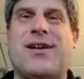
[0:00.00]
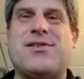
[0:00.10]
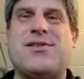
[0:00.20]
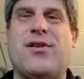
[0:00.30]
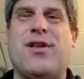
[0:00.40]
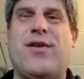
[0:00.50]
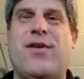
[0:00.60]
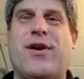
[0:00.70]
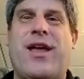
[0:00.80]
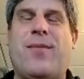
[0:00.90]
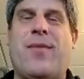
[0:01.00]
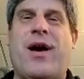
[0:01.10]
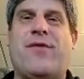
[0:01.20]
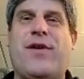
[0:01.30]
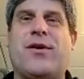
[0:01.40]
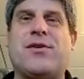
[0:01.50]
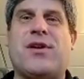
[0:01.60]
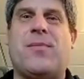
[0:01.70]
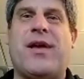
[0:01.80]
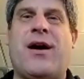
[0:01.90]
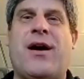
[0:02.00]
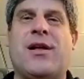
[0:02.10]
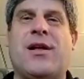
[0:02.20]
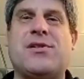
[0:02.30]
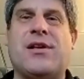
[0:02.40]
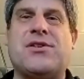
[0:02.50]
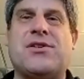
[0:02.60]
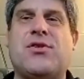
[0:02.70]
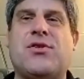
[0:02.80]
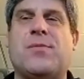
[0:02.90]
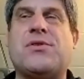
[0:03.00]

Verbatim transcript: So they figured he might have figured something out. Let's listen to him.